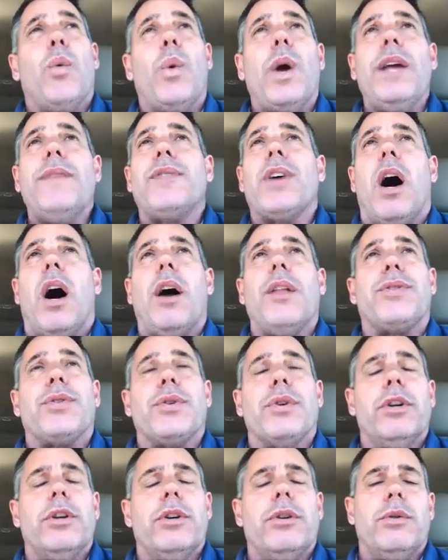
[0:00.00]
we've gone
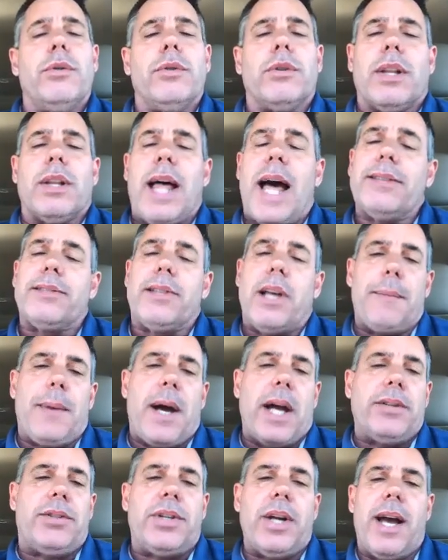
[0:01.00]
through, the last time
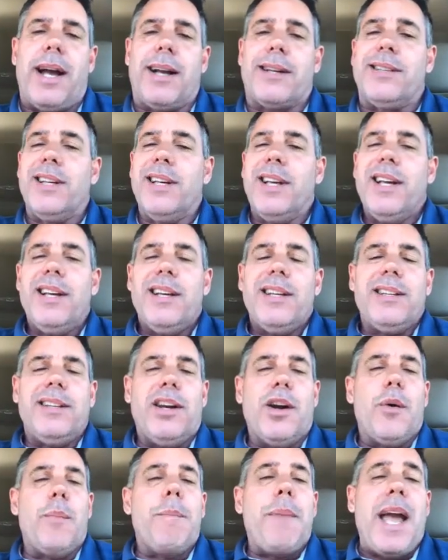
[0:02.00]
I checked,
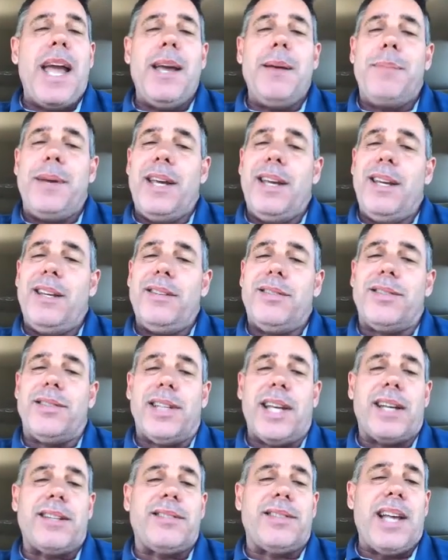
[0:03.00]
maybe
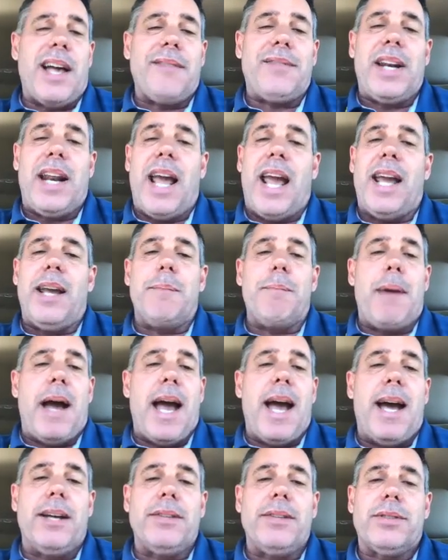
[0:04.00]
6, 7, 8
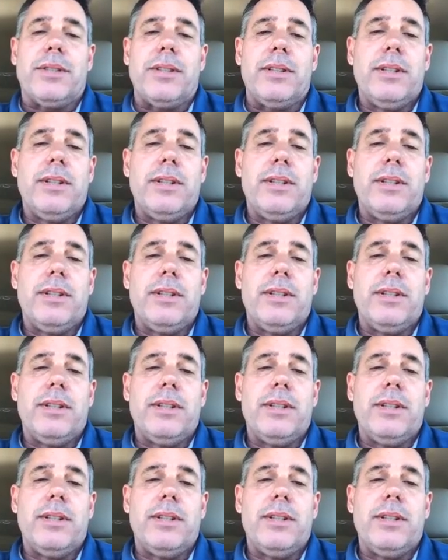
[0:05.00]
masks.